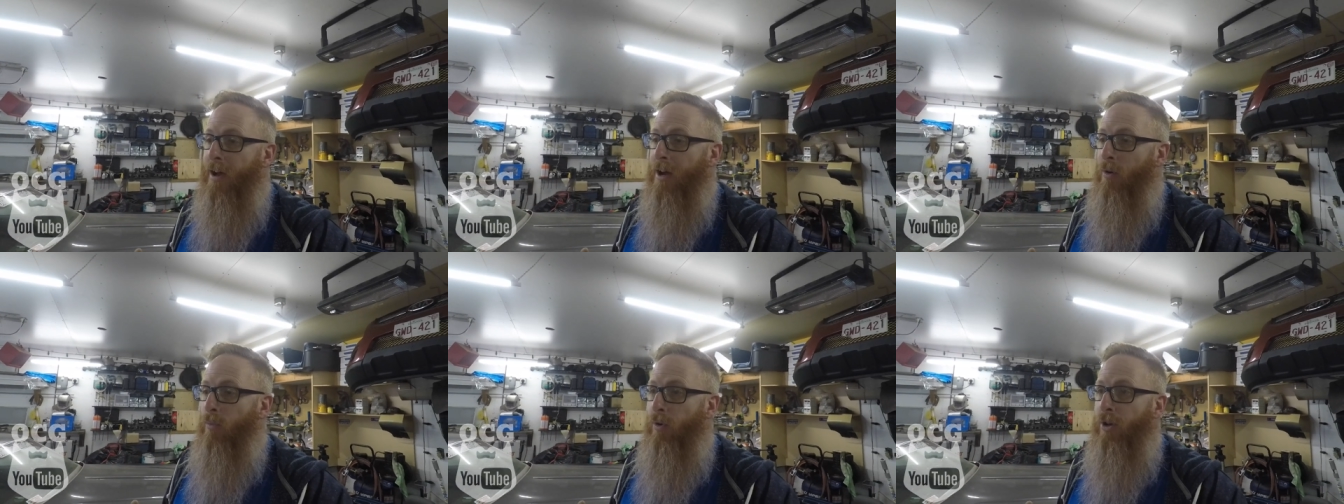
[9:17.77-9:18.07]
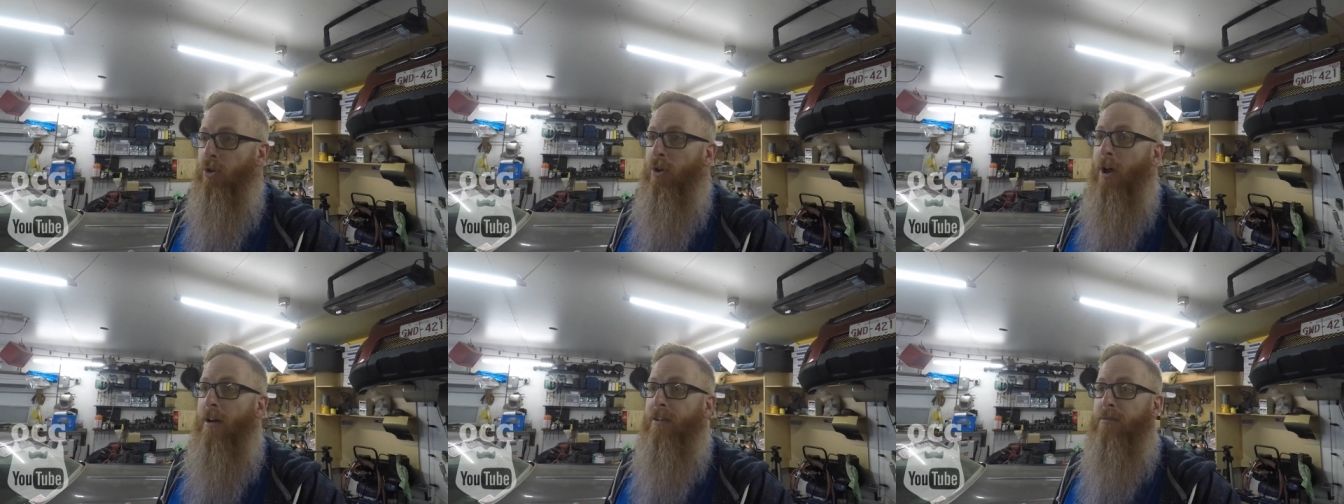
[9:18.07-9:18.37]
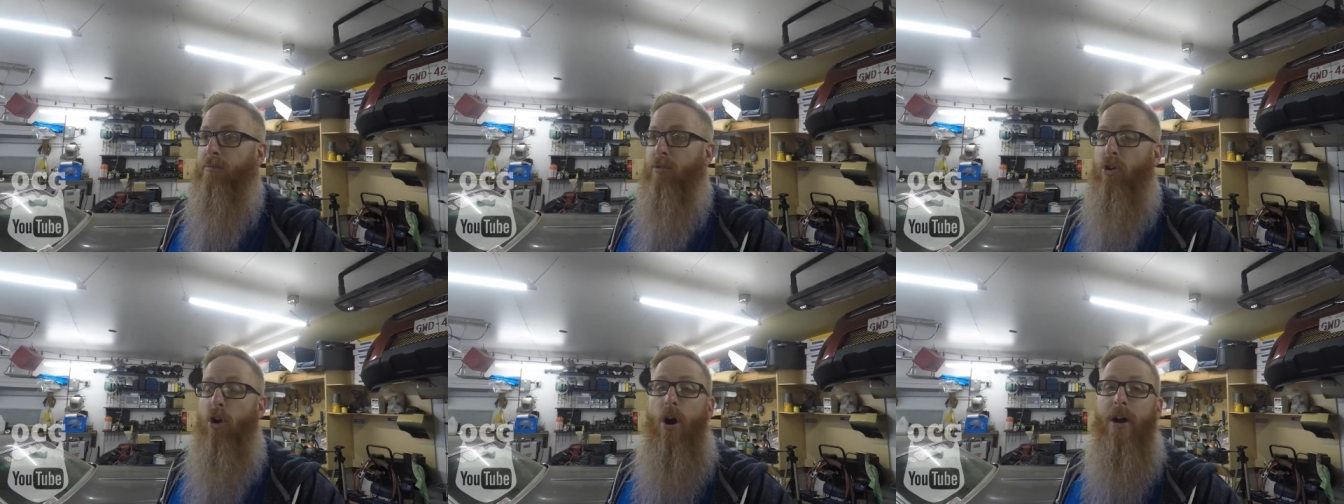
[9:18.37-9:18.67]
We do have
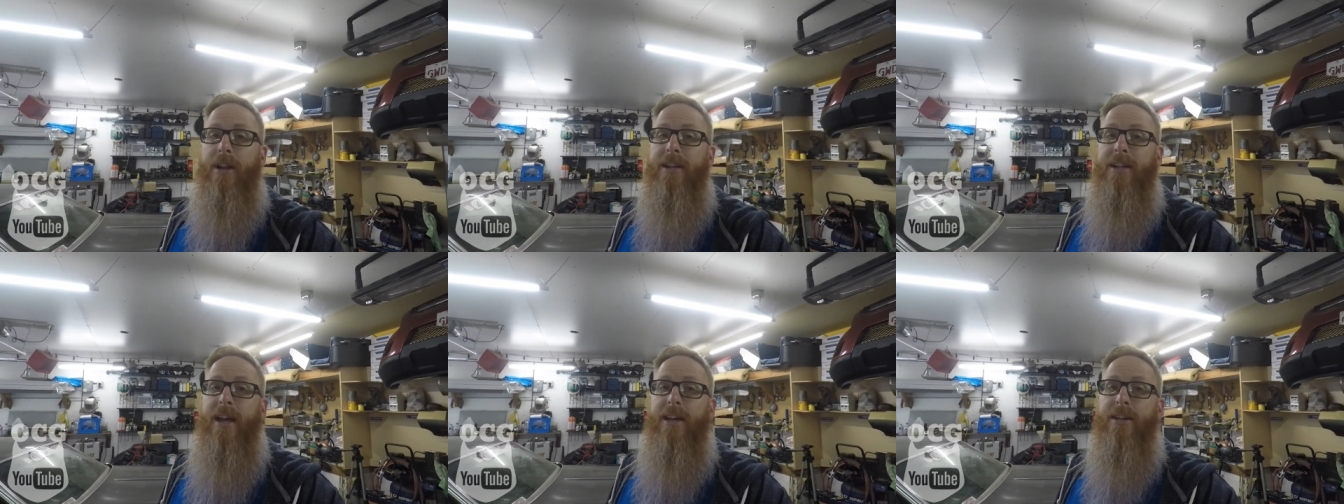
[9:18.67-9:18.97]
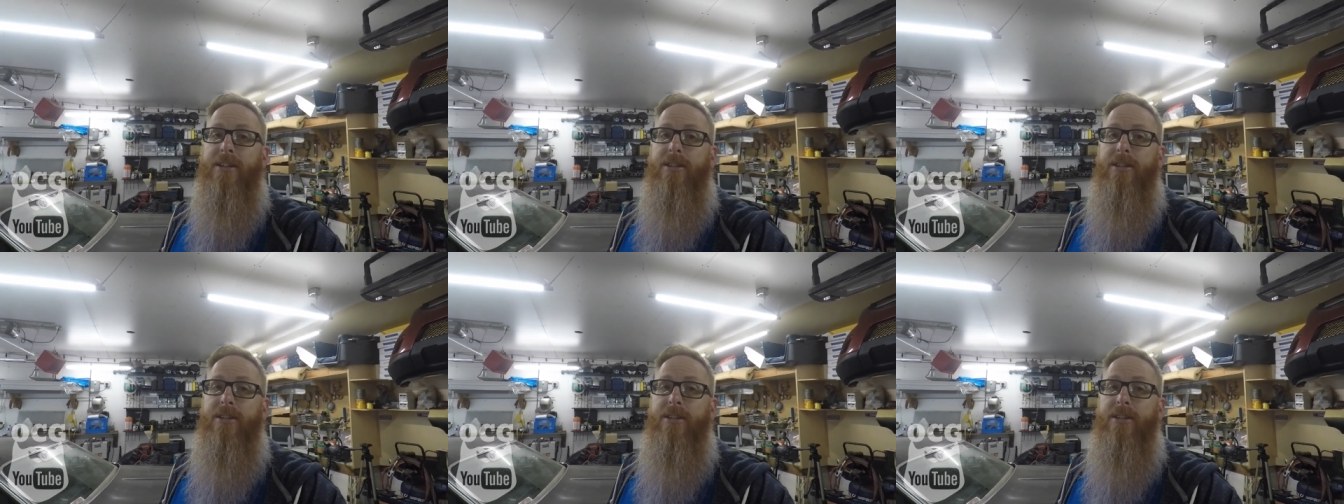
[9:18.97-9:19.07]
some contests